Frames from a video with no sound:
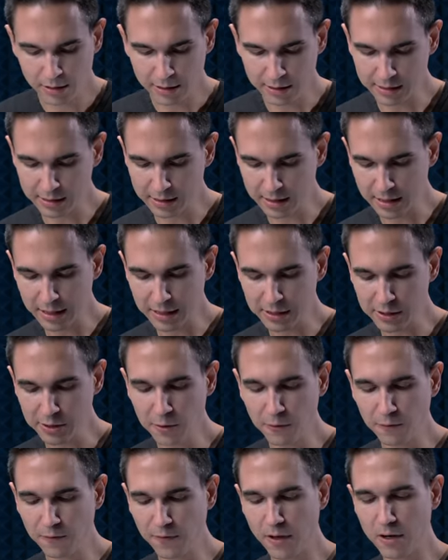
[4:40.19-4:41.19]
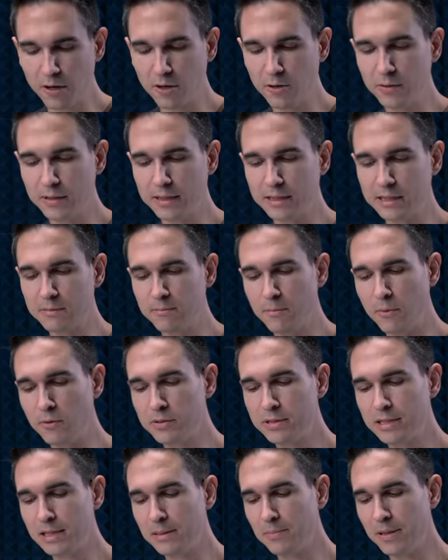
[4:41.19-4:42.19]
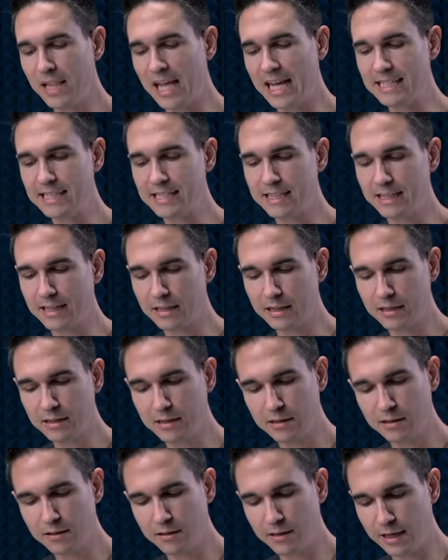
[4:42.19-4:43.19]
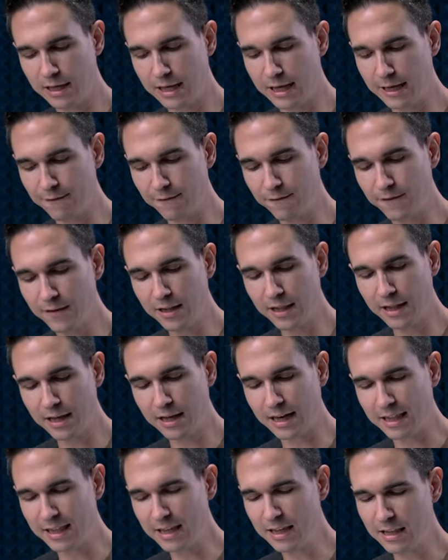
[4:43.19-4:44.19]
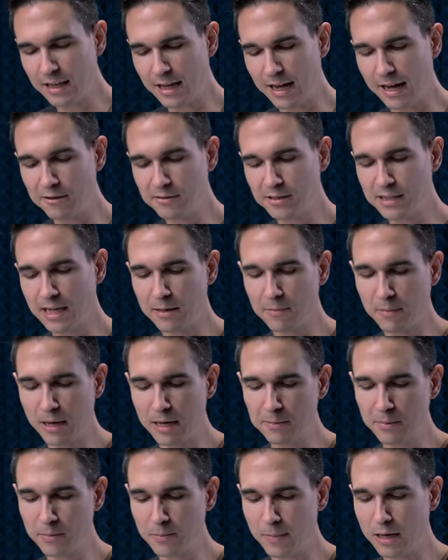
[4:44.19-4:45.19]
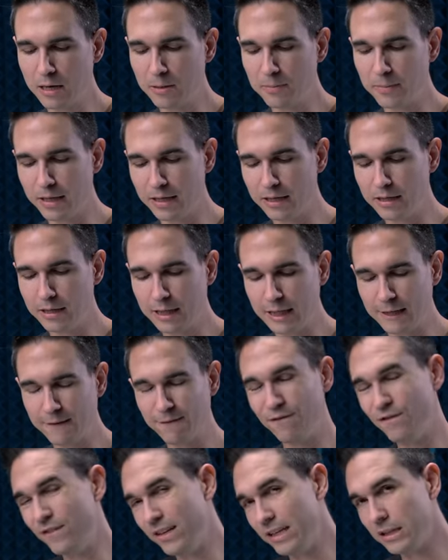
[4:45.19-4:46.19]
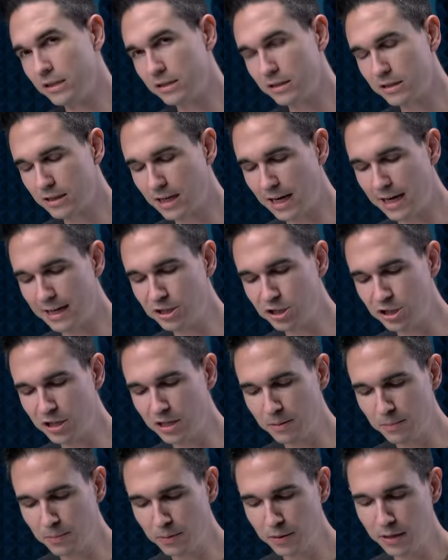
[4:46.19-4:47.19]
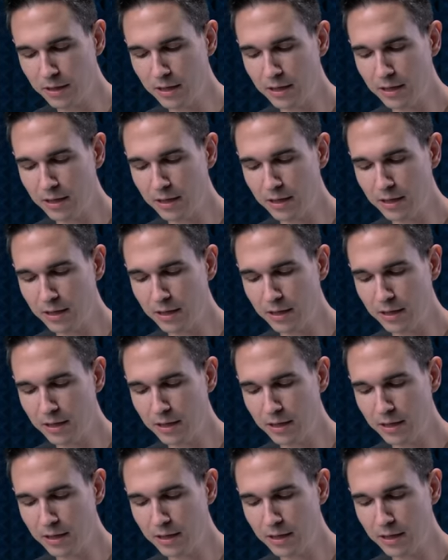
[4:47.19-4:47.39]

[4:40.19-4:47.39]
This is the Sutefoto. It's mostly plastic feeling. I think the outside might be metal, but it feels kind of cheap.